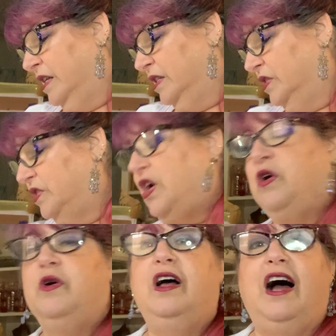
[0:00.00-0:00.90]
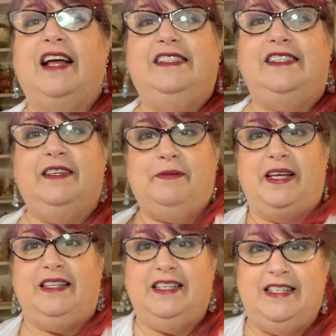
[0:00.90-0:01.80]
So I did
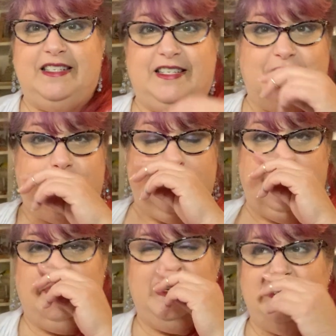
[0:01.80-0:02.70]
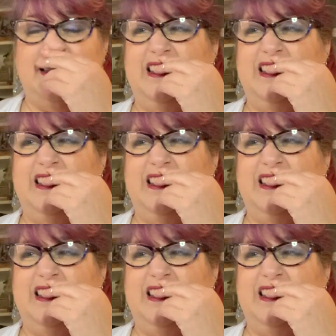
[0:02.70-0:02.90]
make the decision, I mentioned